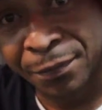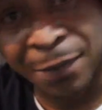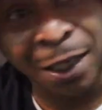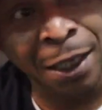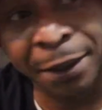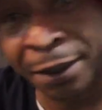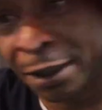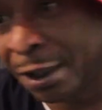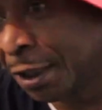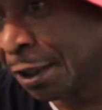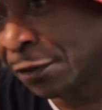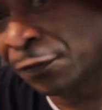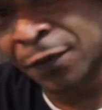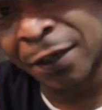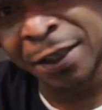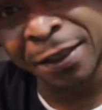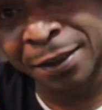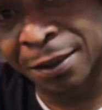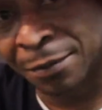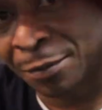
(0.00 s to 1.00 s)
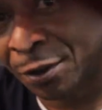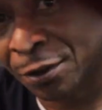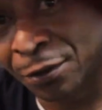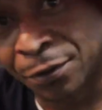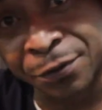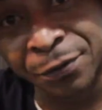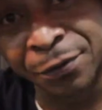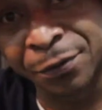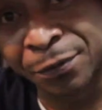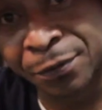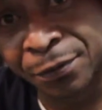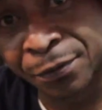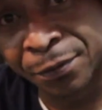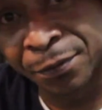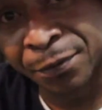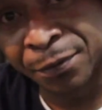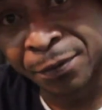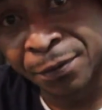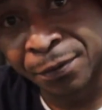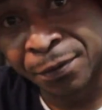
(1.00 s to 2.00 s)
I can easily find something to do.
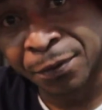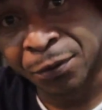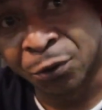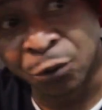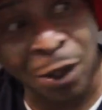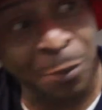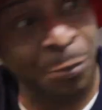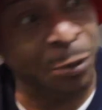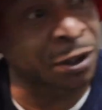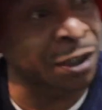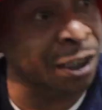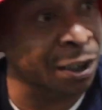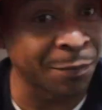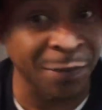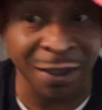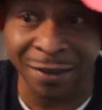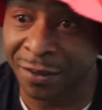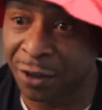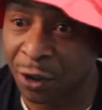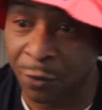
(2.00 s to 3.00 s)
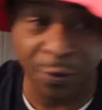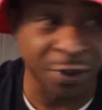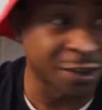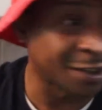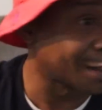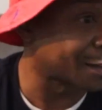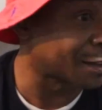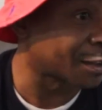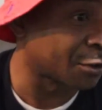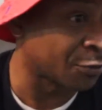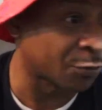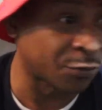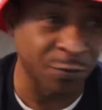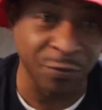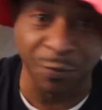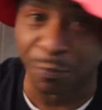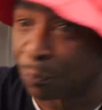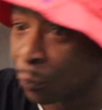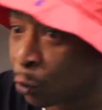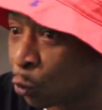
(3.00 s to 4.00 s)
So I protect myself. Once I
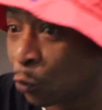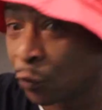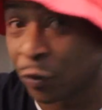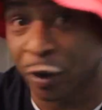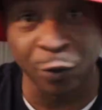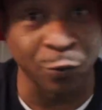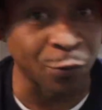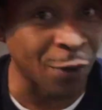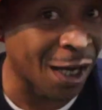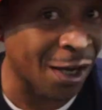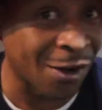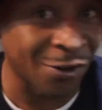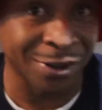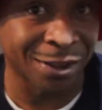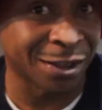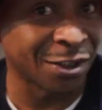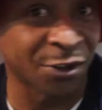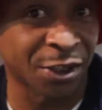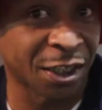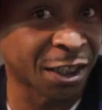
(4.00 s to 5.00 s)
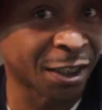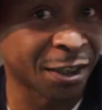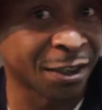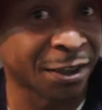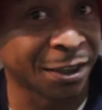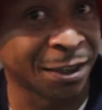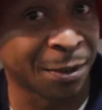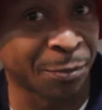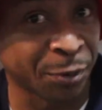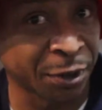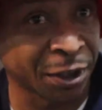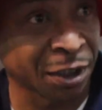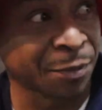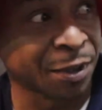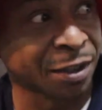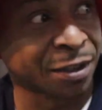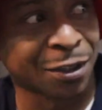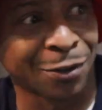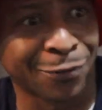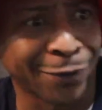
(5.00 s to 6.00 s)
start moving around and all that kind of shit, I protect
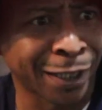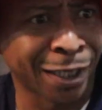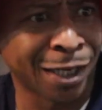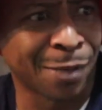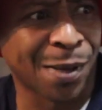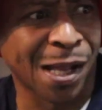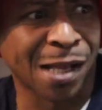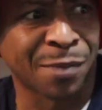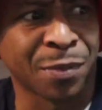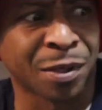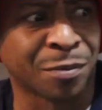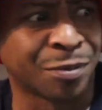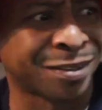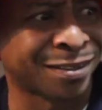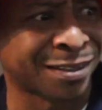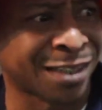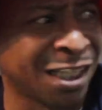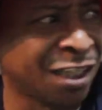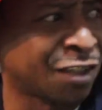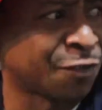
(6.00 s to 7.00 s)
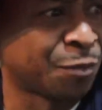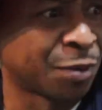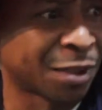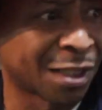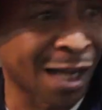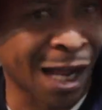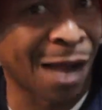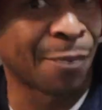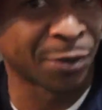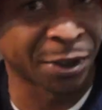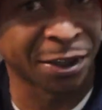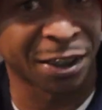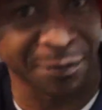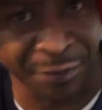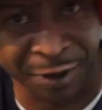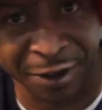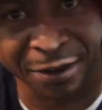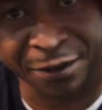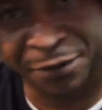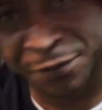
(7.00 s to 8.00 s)
myself. Everybody make mistakes, but I protect
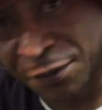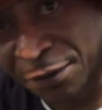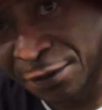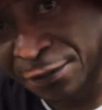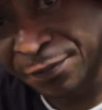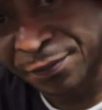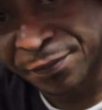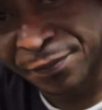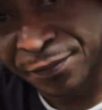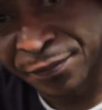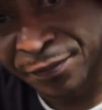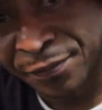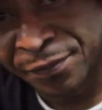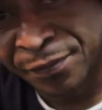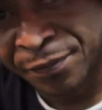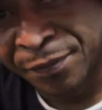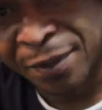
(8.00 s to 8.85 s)
myself. Yeah.